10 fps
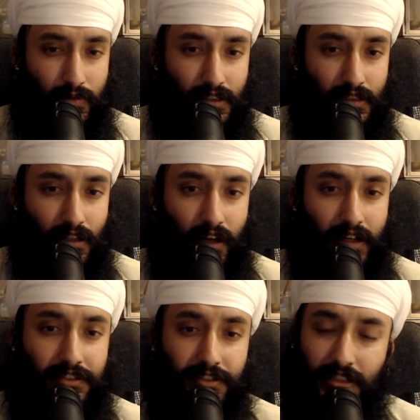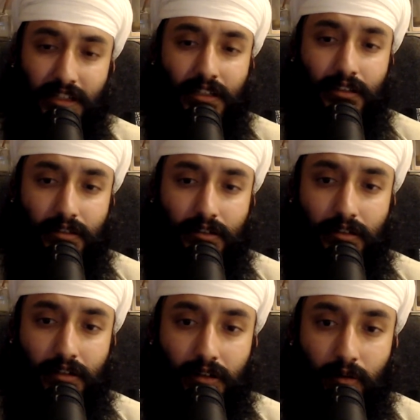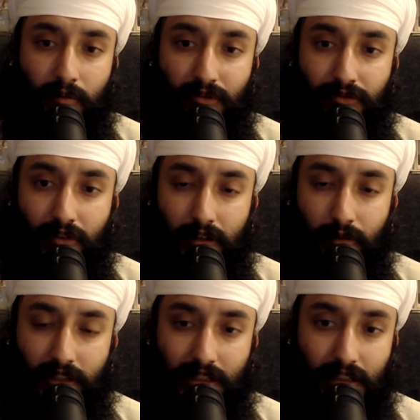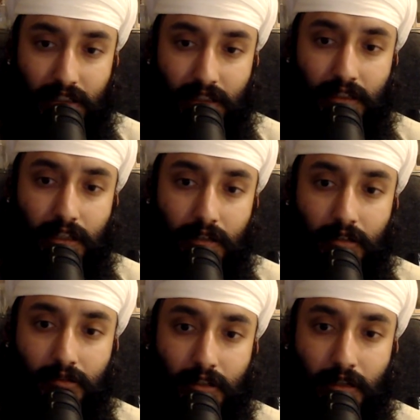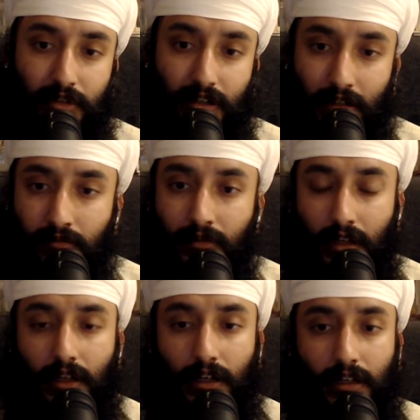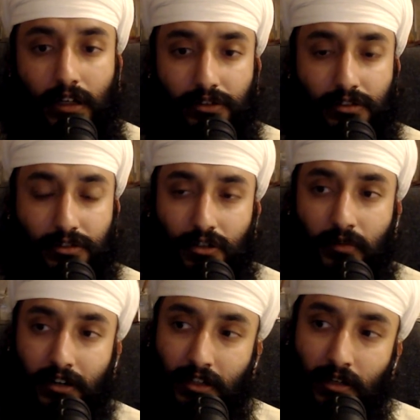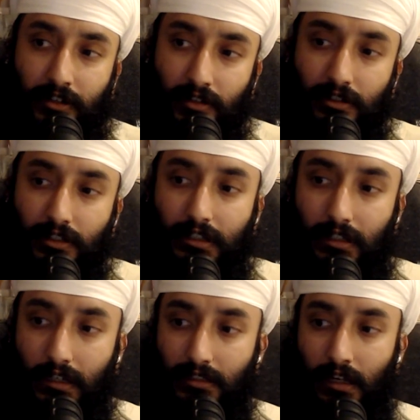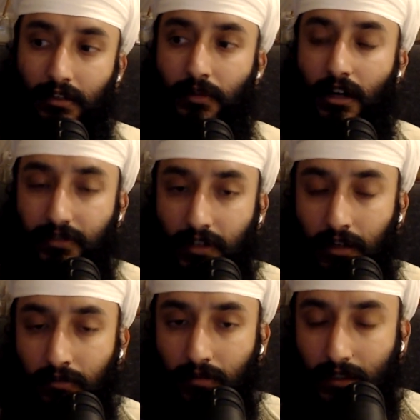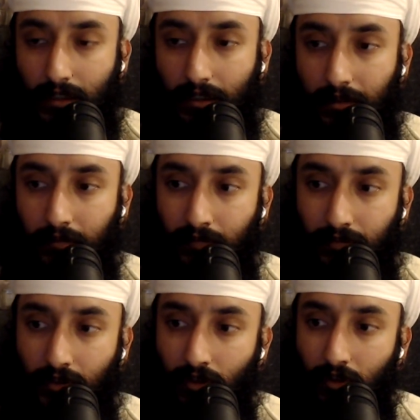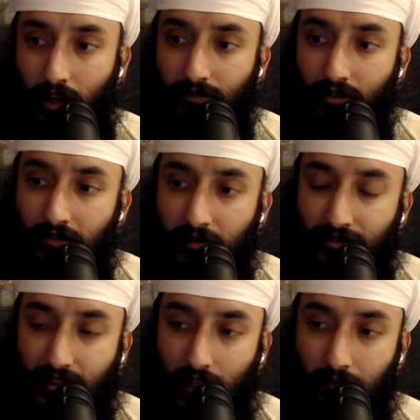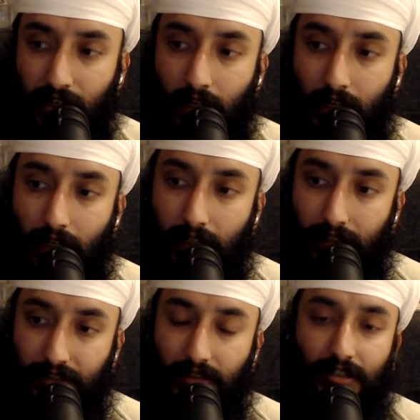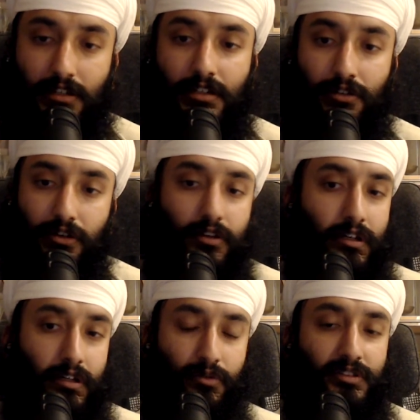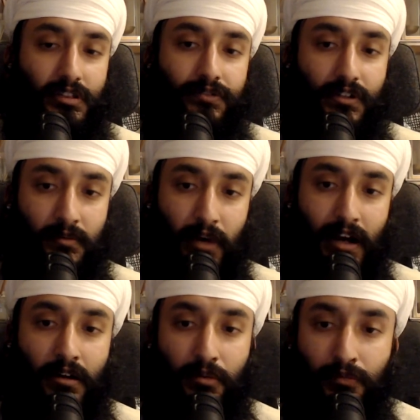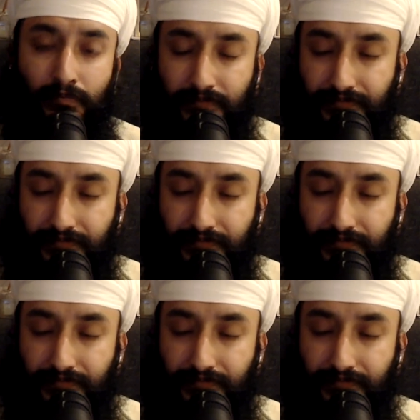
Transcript: within the last year, uh, uh, uh, within a year, they, they become. It was a short It was a short amount of time. time. I yeah. don't know the exact amount of time. Um, so yeah, forgive me for that. But it, it's essentially not, it, it wasn't even comparable.